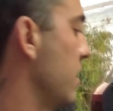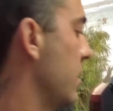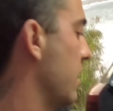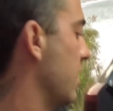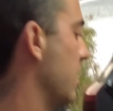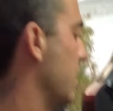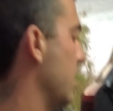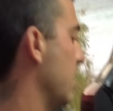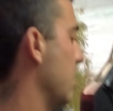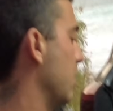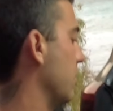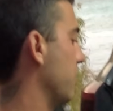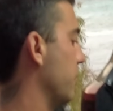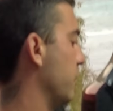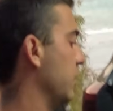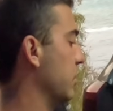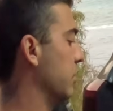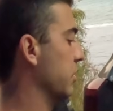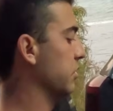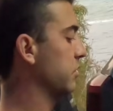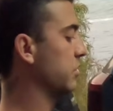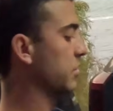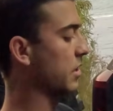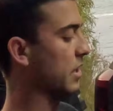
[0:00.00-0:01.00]
And we
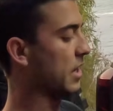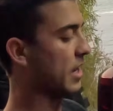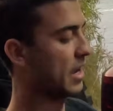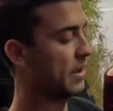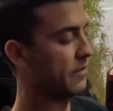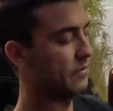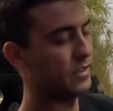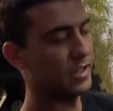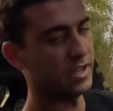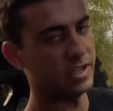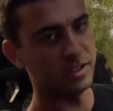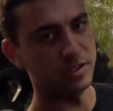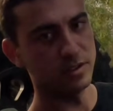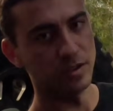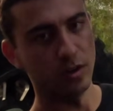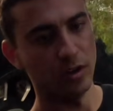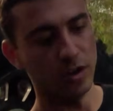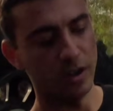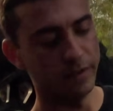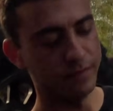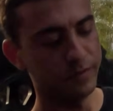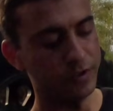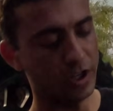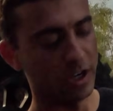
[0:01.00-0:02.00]
also have these
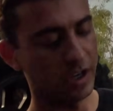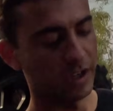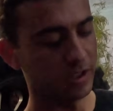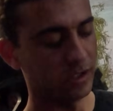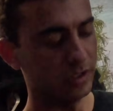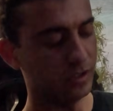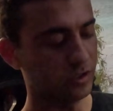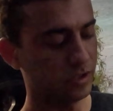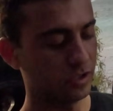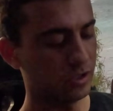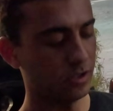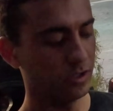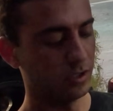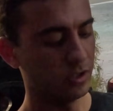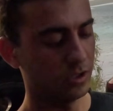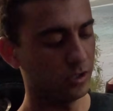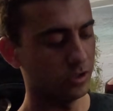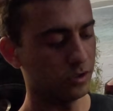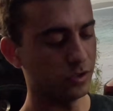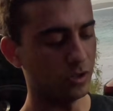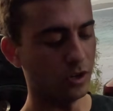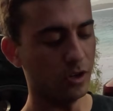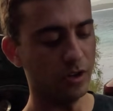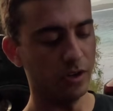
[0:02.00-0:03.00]
life jackets.
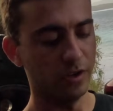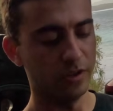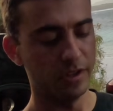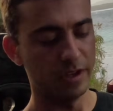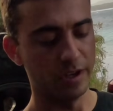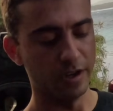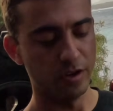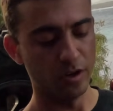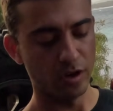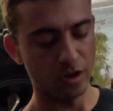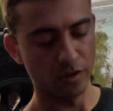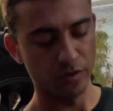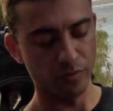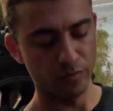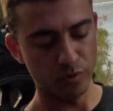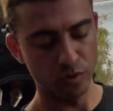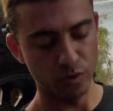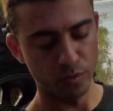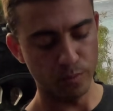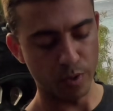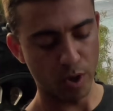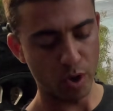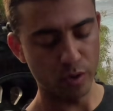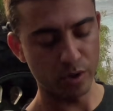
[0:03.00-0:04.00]
So they're not the
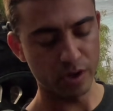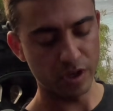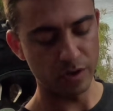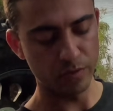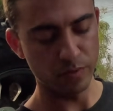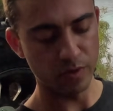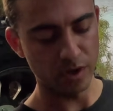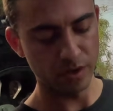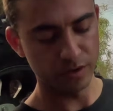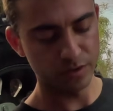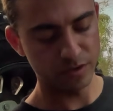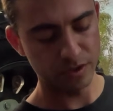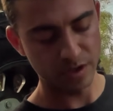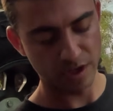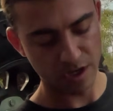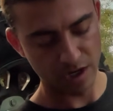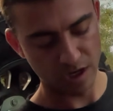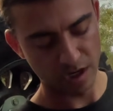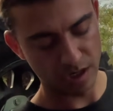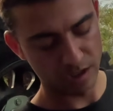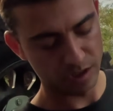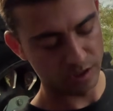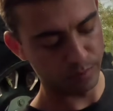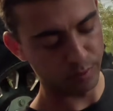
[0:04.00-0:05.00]
real bulky ones,
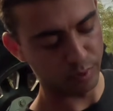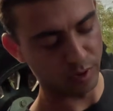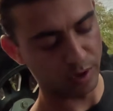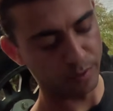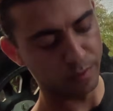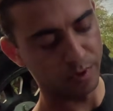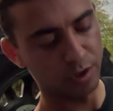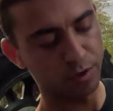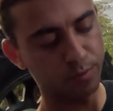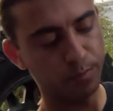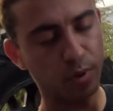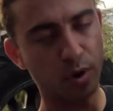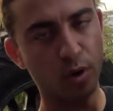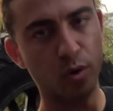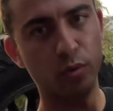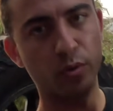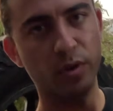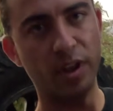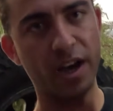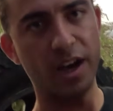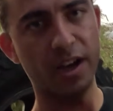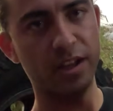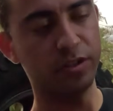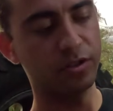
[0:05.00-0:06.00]
and you pretty much pull that.